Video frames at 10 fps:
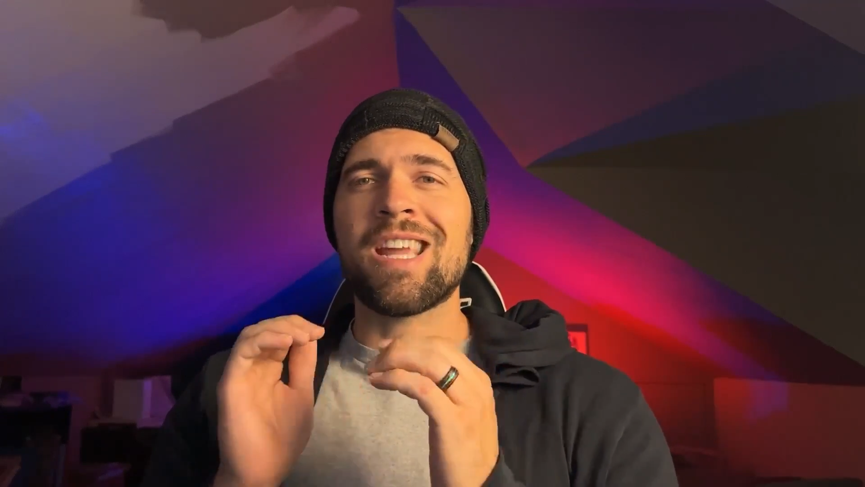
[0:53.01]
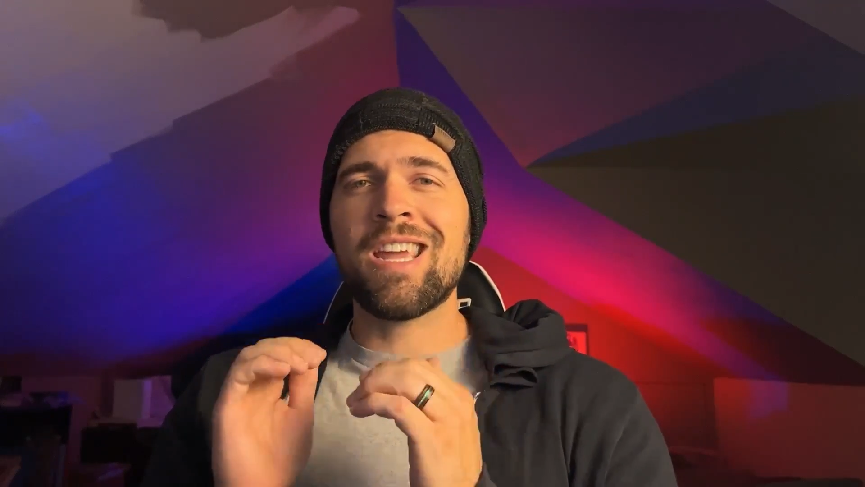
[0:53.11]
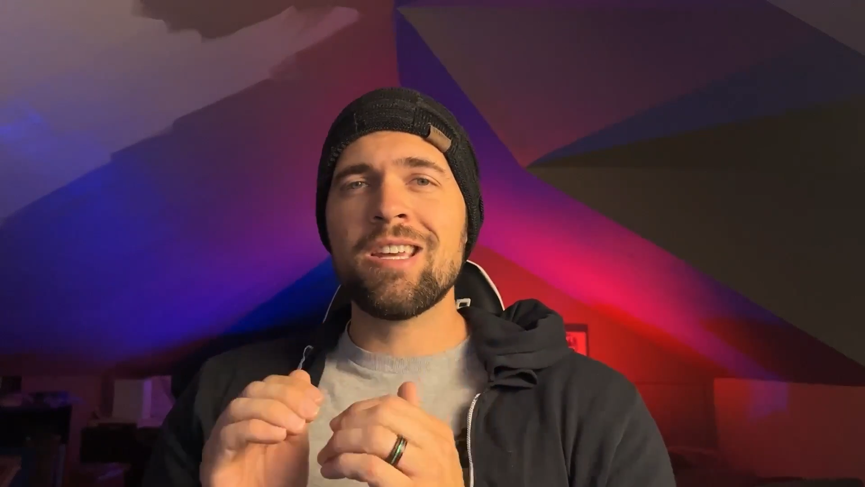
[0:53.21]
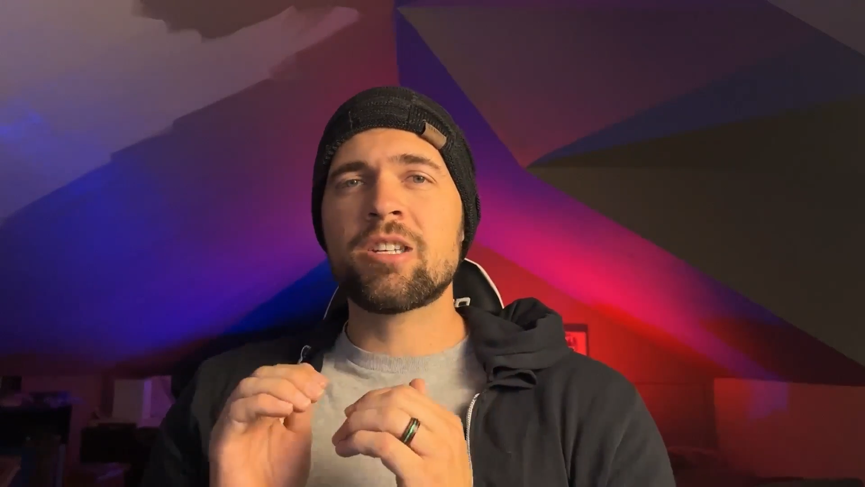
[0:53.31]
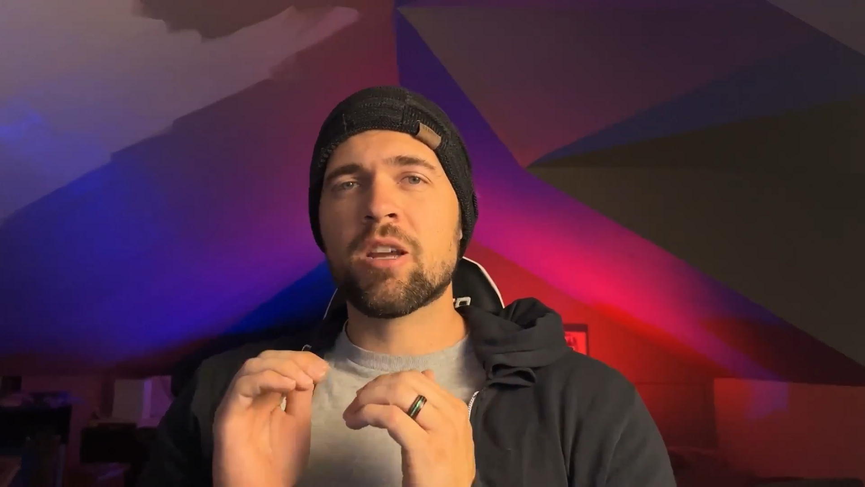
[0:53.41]

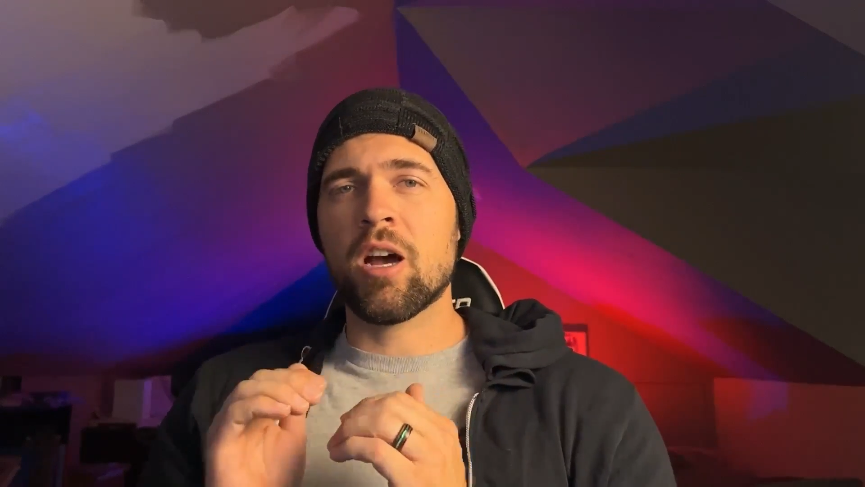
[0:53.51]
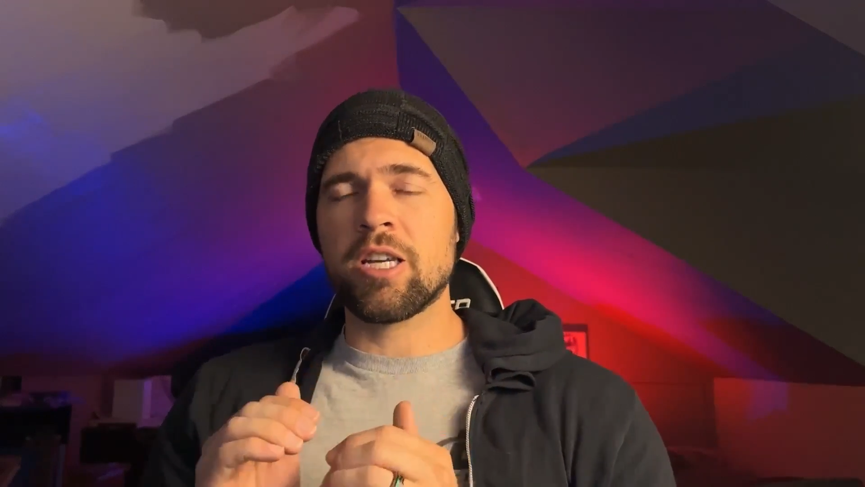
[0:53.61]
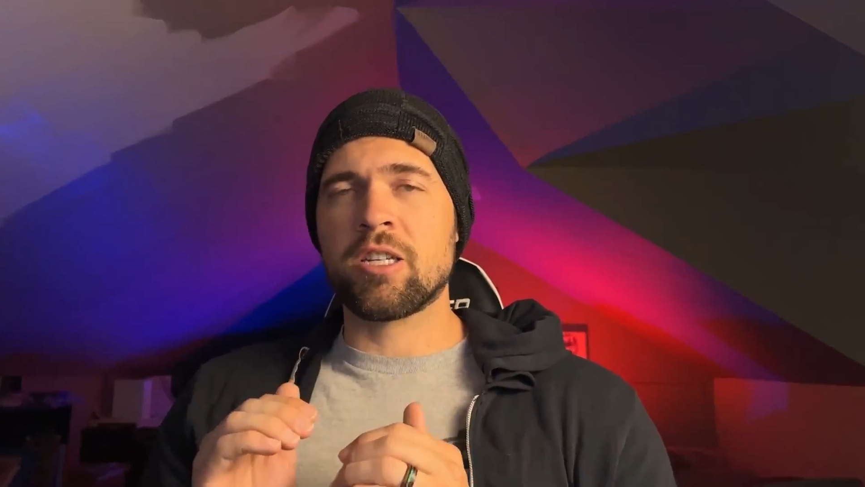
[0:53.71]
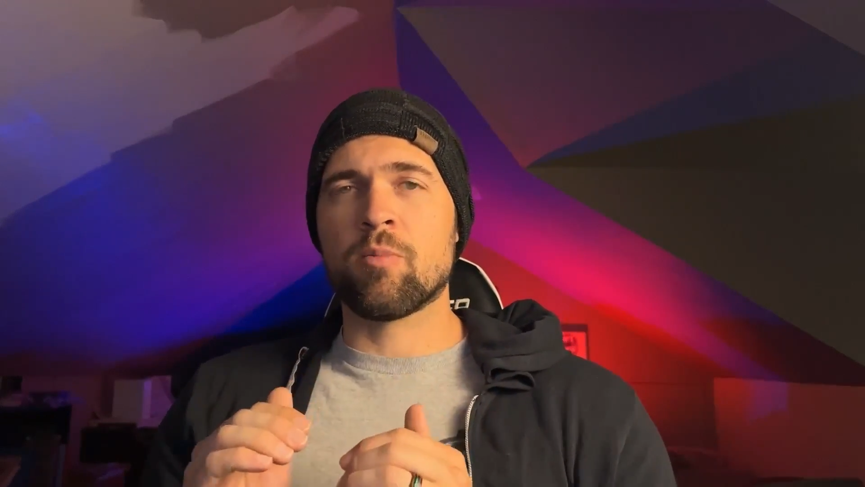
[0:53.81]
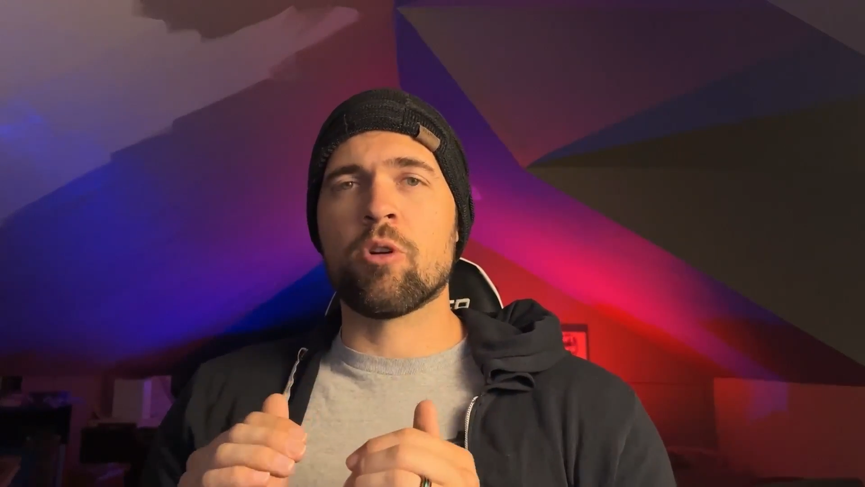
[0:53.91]
each
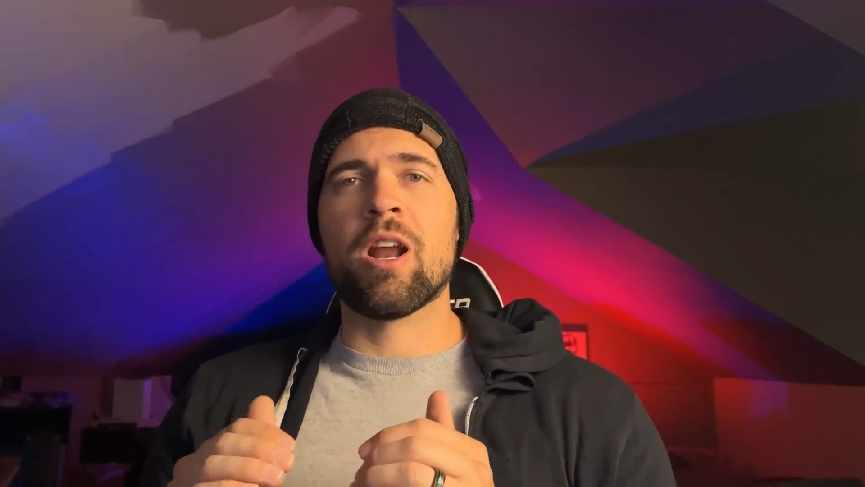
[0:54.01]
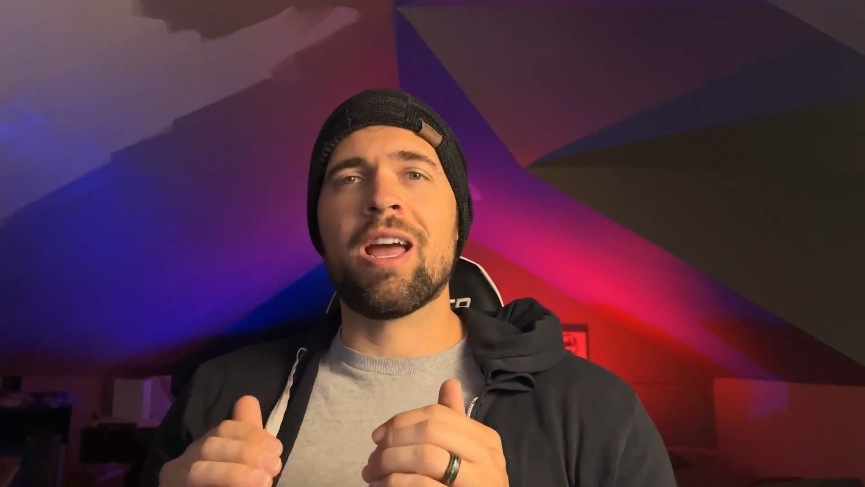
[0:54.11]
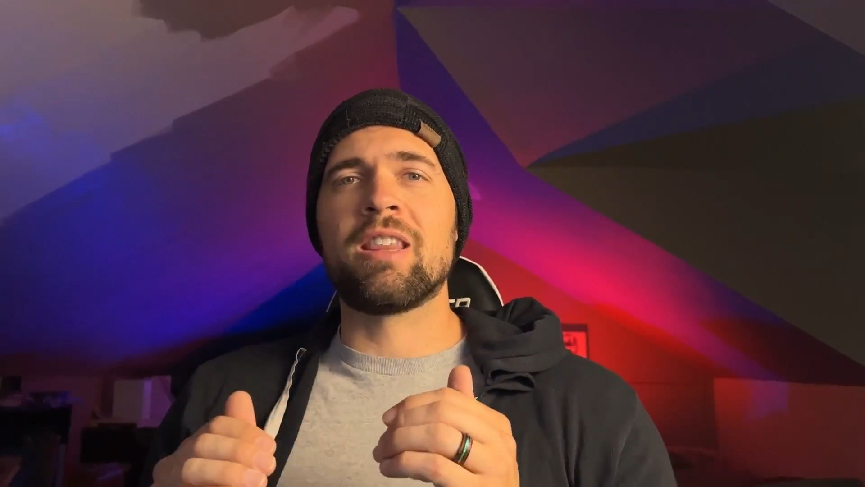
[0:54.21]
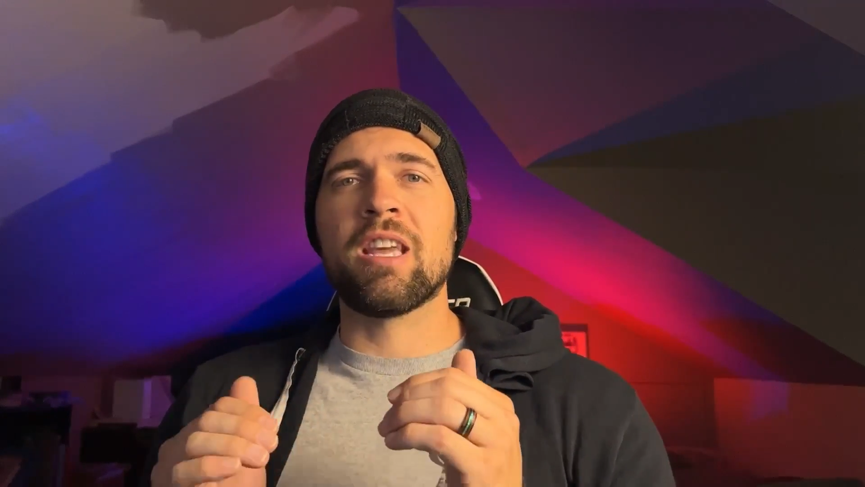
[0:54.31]
customer at